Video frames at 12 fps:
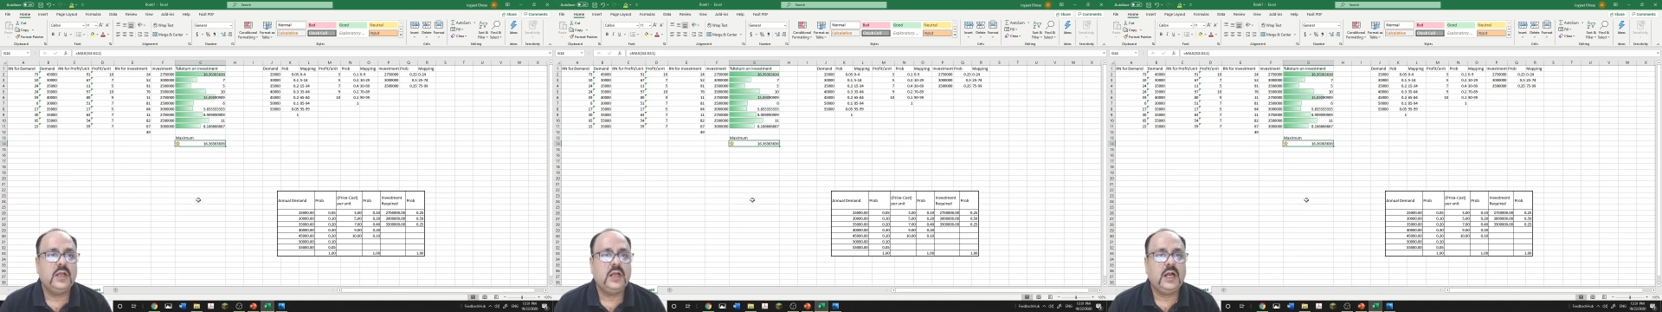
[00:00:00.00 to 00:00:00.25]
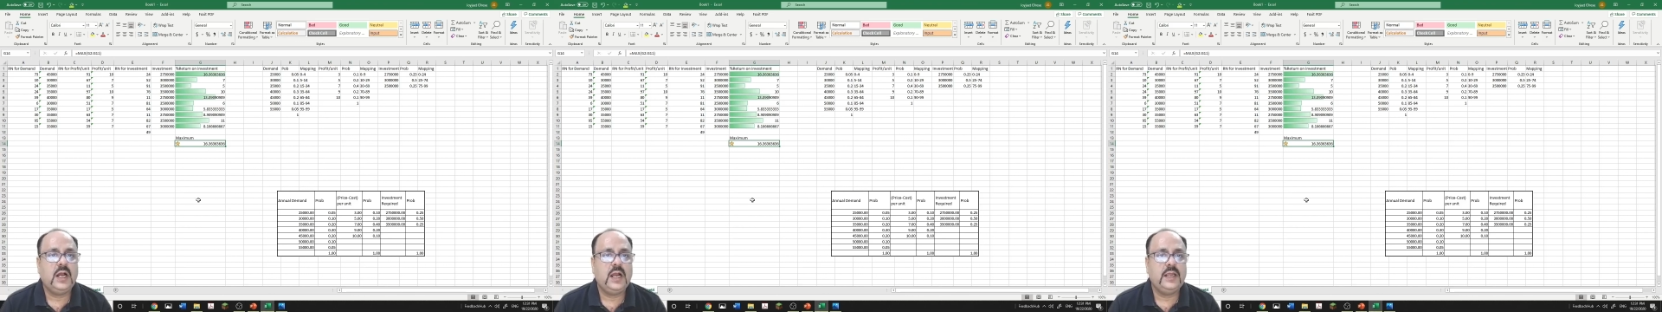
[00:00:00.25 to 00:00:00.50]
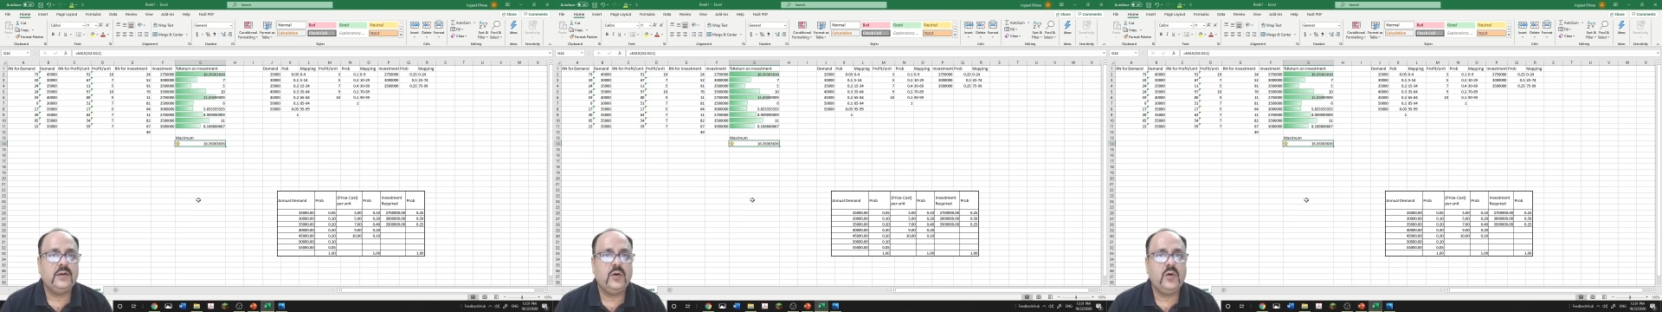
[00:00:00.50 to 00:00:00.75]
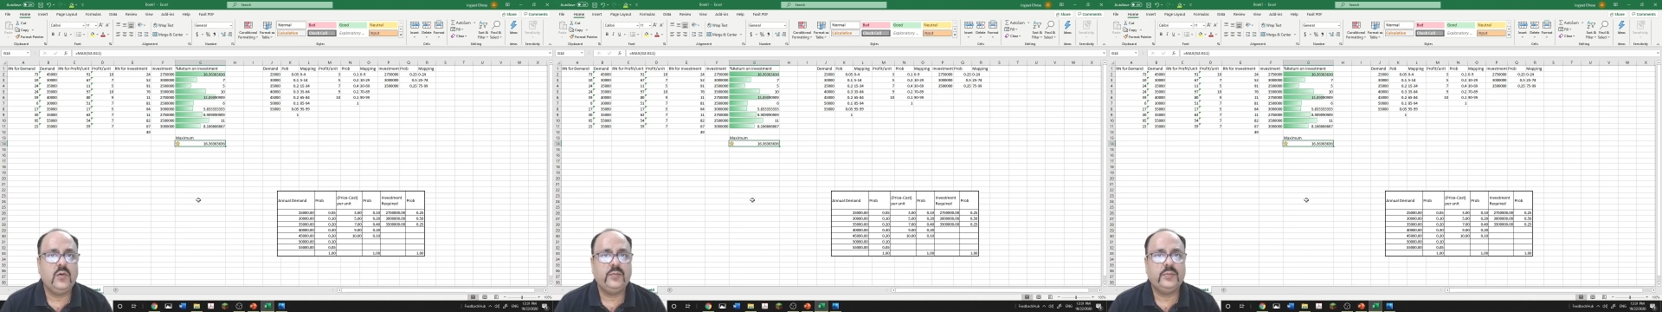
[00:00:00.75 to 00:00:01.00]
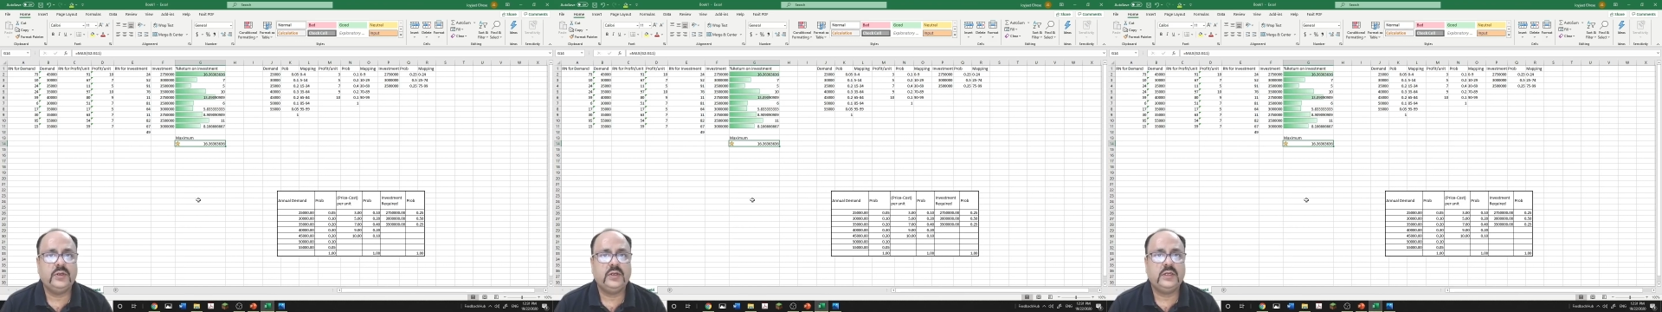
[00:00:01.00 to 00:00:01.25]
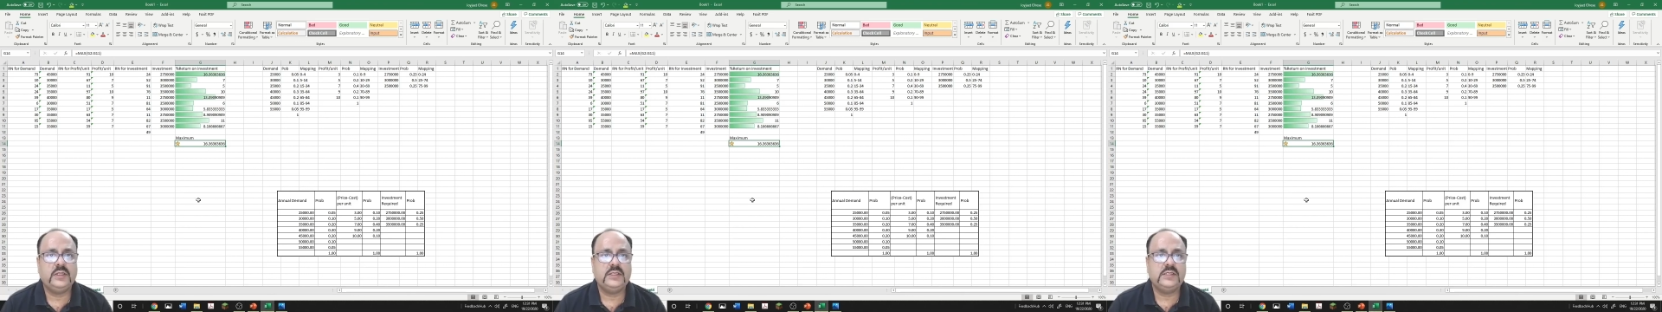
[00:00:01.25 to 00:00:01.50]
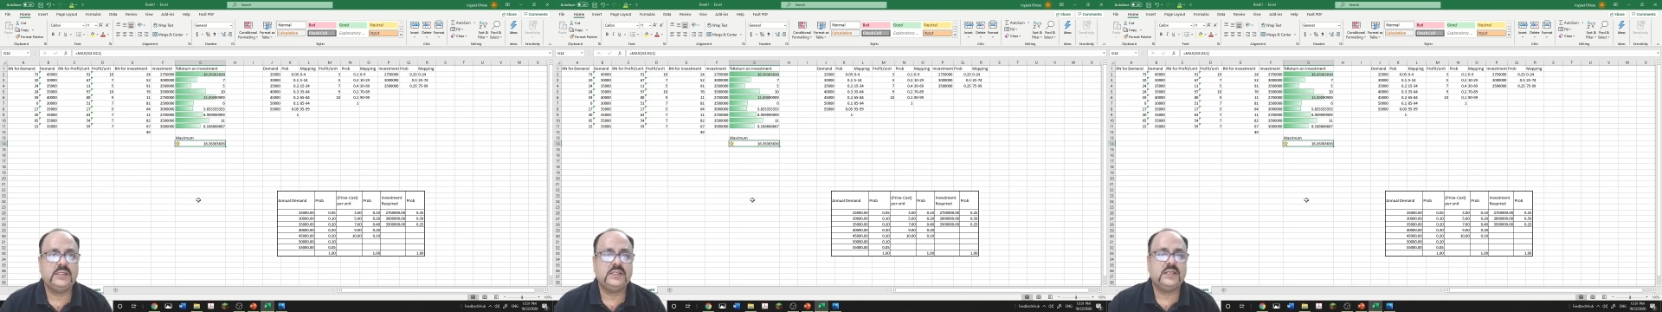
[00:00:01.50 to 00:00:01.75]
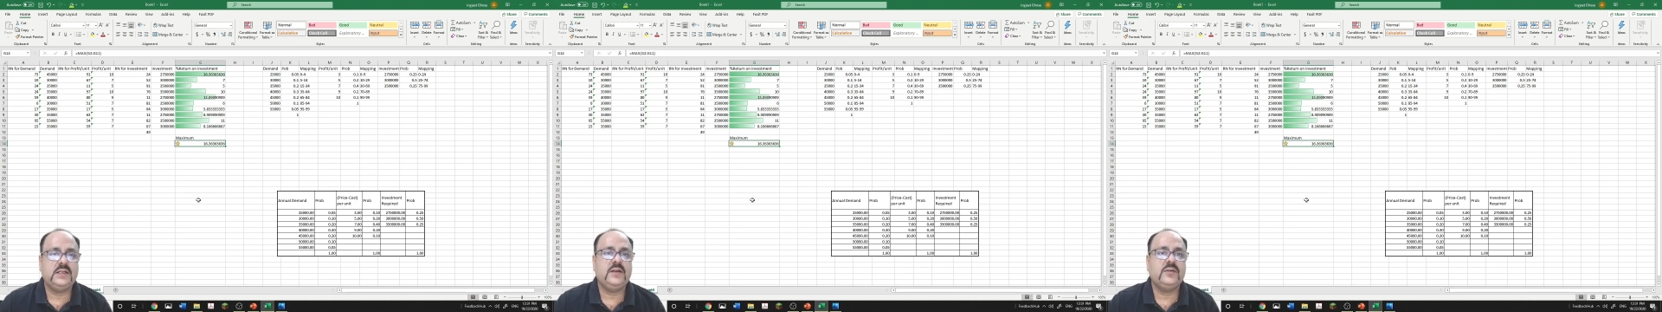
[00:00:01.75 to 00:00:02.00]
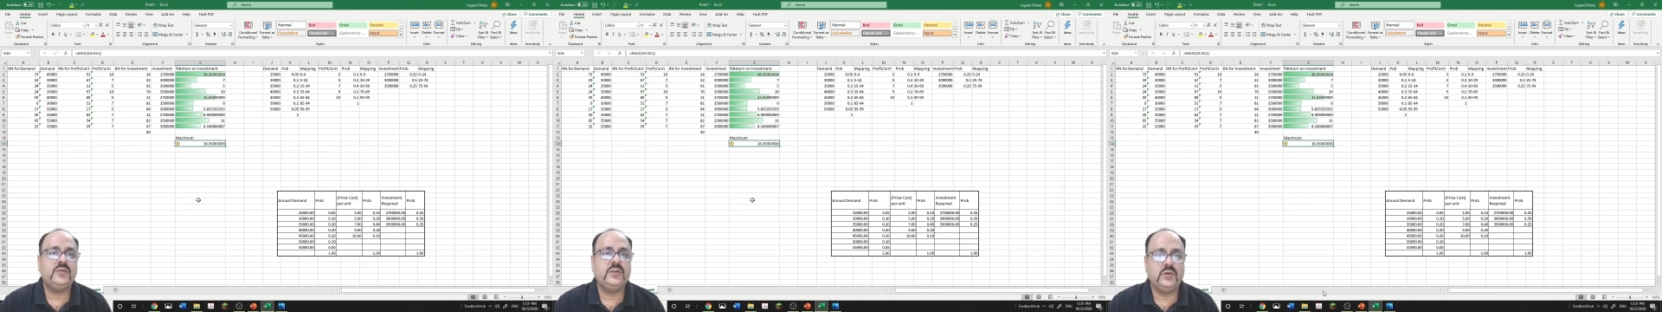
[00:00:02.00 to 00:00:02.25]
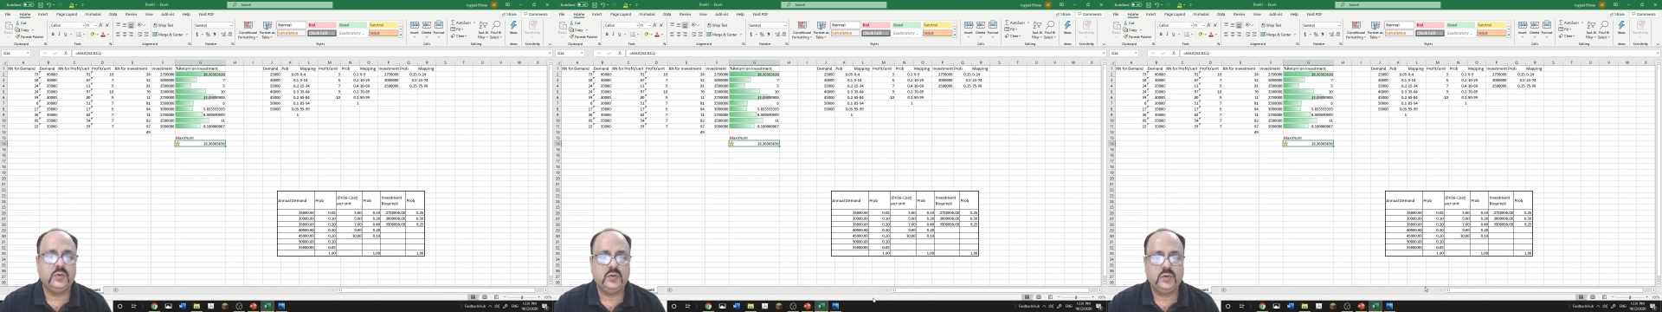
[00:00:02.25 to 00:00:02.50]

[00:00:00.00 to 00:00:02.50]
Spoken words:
I hope this is clear to you.